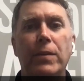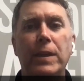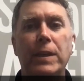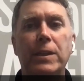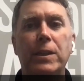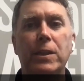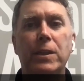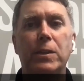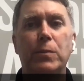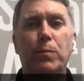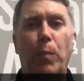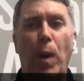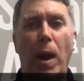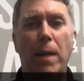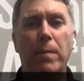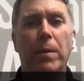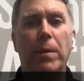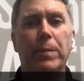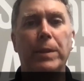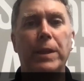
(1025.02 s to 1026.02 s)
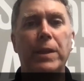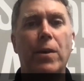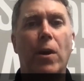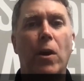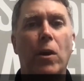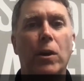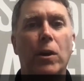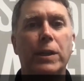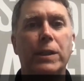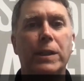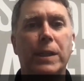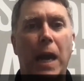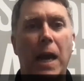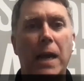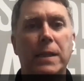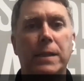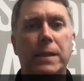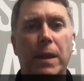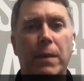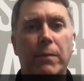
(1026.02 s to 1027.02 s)
This is probably the hardest
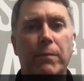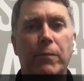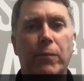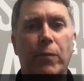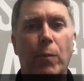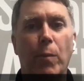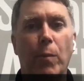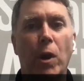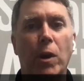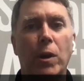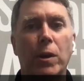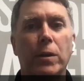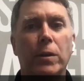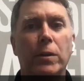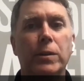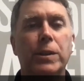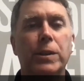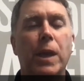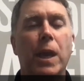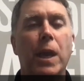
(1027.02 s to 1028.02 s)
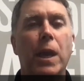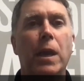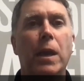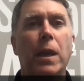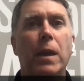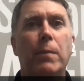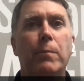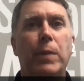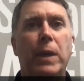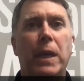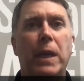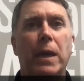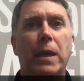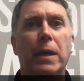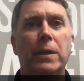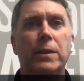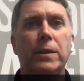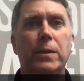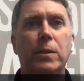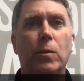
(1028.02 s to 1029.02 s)
concept for marketers,
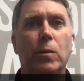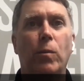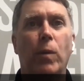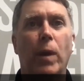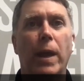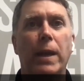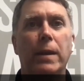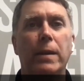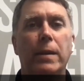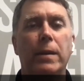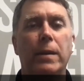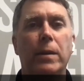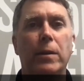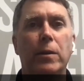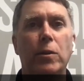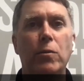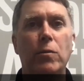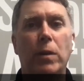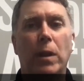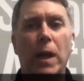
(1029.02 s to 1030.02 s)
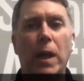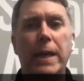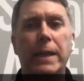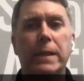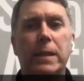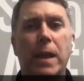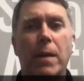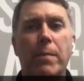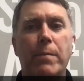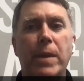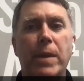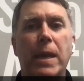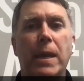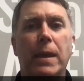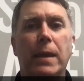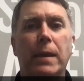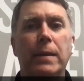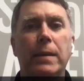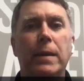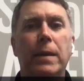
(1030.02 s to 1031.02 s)
because when new clients come
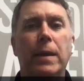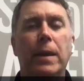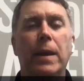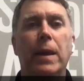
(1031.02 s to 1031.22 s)
in,